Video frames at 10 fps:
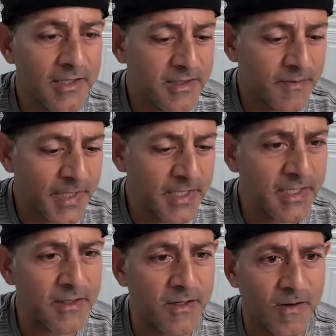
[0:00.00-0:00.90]
I said, big
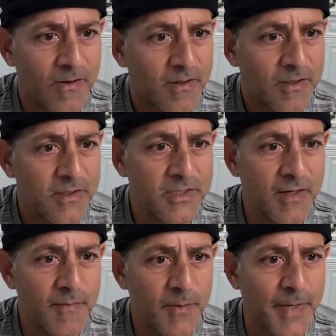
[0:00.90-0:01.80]
deal. You see
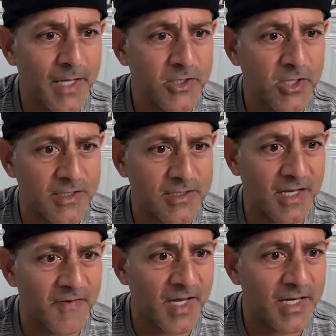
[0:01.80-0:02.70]
how many bad shots
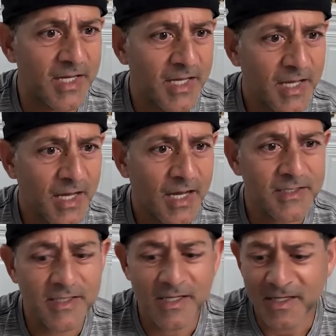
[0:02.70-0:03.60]
I've had?
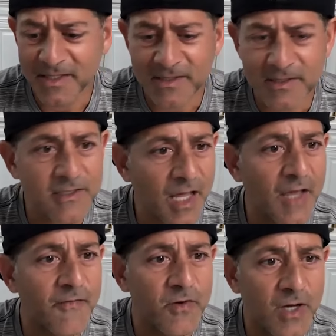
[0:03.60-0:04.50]
I said, this is
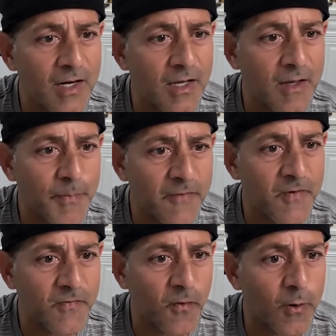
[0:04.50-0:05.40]
life. You got to
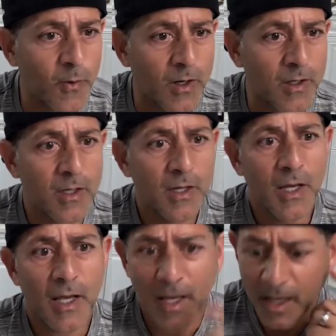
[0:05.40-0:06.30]
pivot forward.
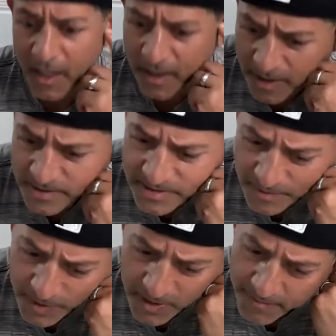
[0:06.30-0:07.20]
And I
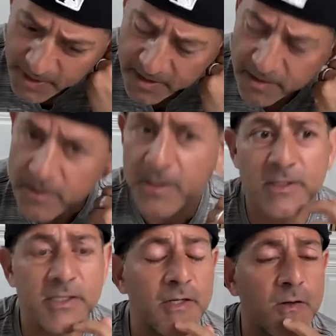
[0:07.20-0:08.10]
said, but let me tell you the
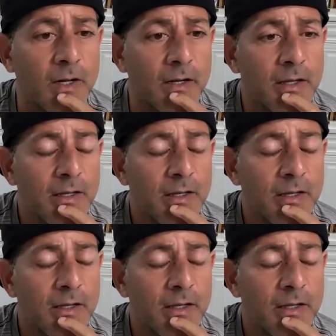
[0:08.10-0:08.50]
secret.